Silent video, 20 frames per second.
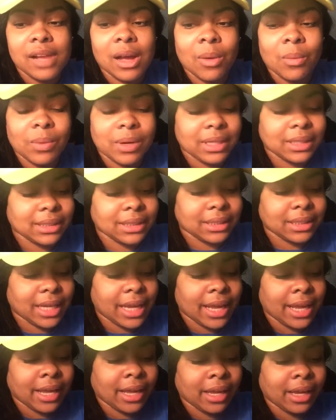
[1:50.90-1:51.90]
I want to
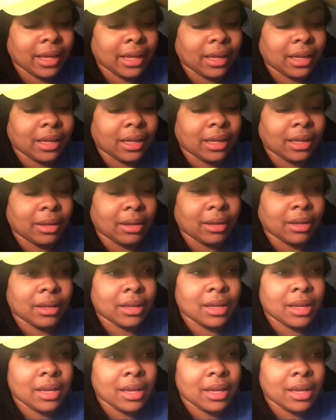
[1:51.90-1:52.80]
say